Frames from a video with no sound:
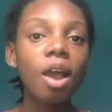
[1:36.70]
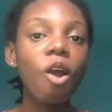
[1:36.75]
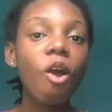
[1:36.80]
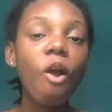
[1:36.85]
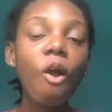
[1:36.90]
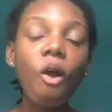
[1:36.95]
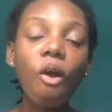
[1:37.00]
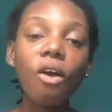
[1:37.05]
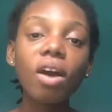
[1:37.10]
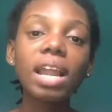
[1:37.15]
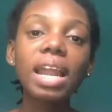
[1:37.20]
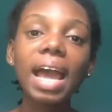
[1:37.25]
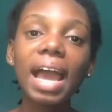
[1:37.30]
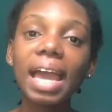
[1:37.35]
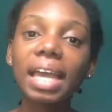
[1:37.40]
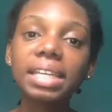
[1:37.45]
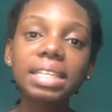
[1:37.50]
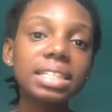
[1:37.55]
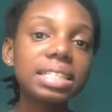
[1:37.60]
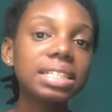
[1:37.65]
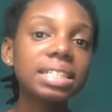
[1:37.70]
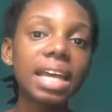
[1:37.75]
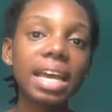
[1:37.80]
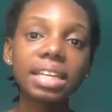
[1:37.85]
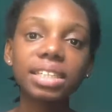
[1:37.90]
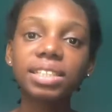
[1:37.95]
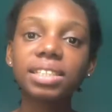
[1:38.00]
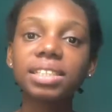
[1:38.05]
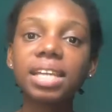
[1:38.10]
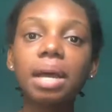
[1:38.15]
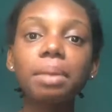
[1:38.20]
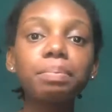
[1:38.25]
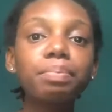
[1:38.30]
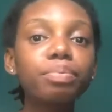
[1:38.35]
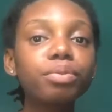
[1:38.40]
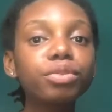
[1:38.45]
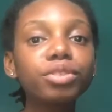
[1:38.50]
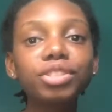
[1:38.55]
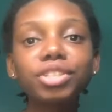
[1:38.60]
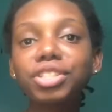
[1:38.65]
All I did, I
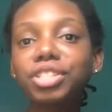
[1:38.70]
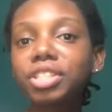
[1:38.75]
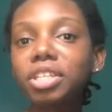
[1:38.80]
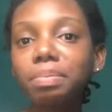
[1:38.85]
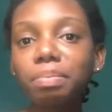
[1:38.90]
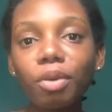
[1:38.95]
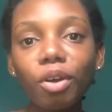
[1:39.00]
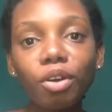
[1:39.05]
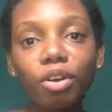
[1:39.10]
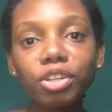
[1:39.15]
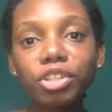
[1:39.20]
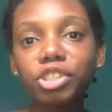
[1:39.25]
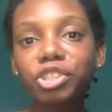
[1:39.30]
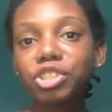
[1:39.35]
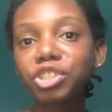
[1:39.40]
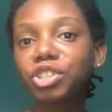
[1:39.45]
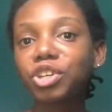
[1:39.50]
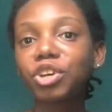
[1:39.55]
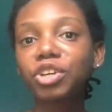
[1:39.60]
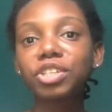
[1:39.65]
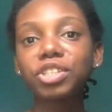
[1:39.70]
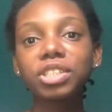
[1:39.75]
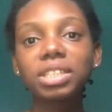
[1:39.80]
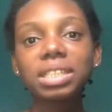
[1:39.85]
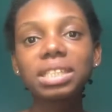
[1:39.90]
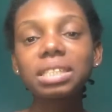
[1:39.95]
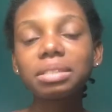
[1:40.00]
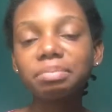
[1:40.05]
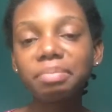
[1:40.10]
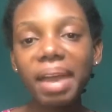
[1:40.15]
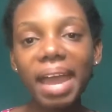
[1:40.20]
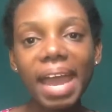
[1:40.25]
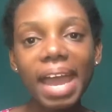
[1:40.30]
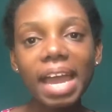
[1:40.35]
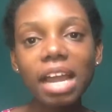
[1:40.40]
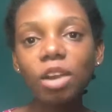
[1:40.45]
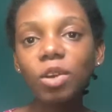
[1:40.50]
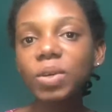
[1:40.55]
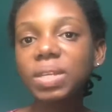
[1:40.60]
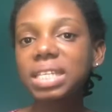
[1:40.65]
shampooed, deep conditioned, did my
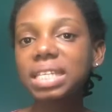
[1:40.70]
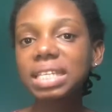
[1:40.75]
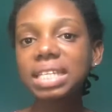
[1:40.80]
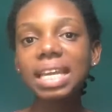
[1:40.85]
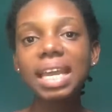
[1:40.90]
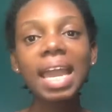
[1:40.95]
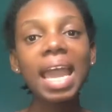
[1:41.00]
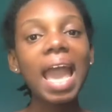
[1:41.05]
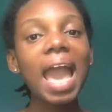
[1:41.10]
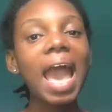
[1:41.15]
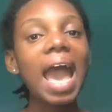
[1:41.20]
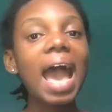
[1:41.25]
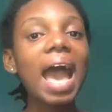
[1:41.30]
LOC